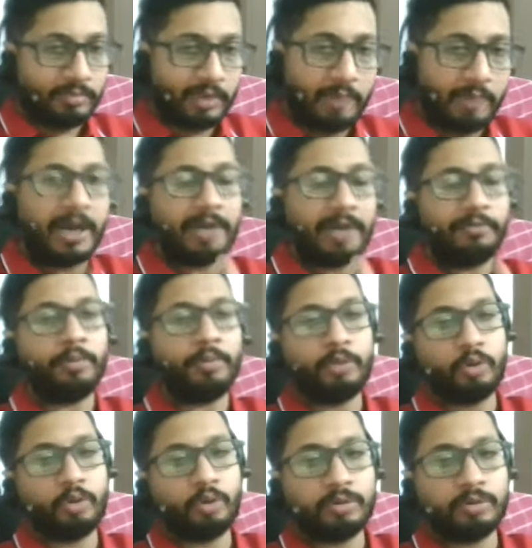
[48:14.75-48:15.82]
Apart from
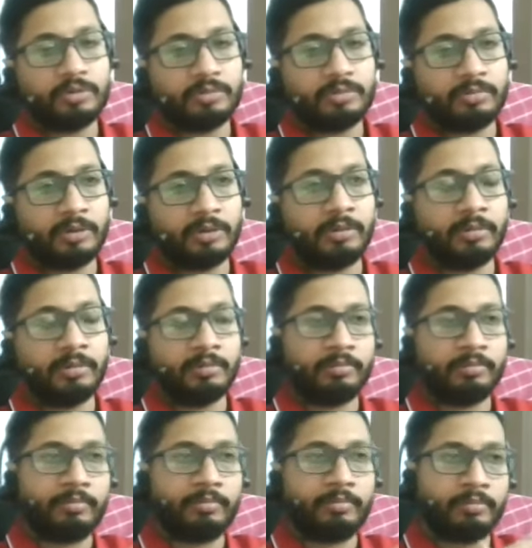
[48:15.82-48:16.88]
those,
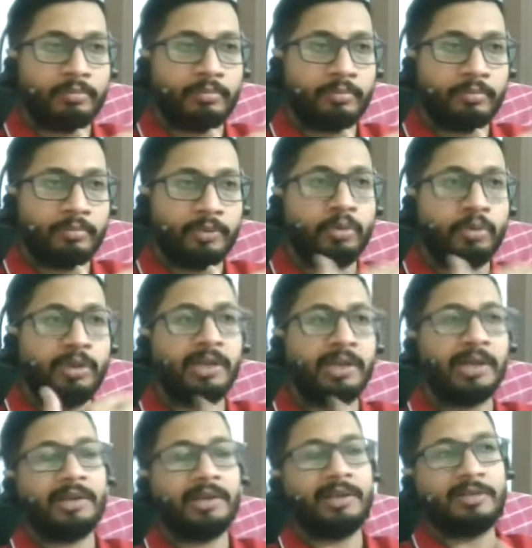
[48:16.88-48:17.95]
you need
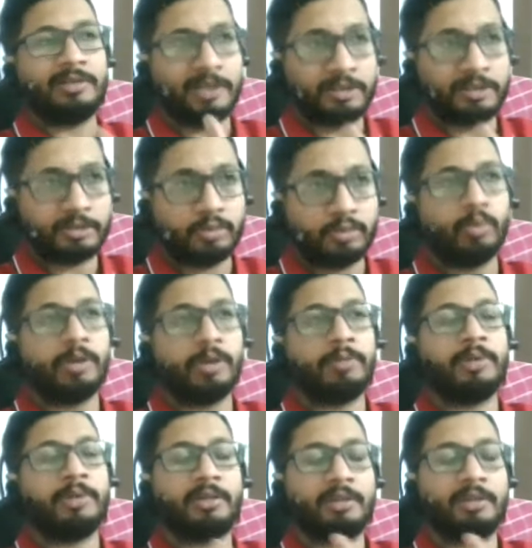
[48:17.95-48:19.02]
at least 6 to 1
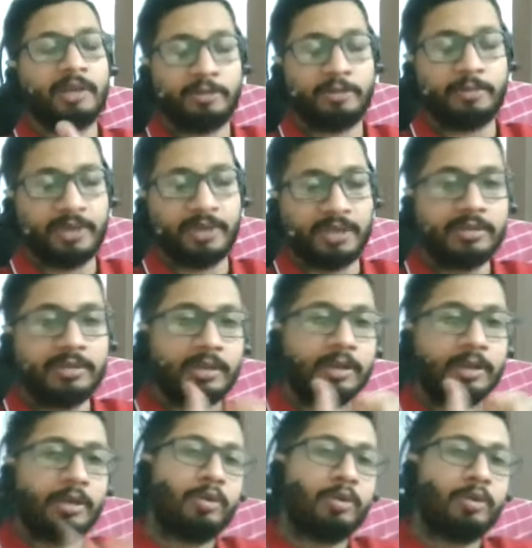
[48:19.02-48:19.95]
month expertise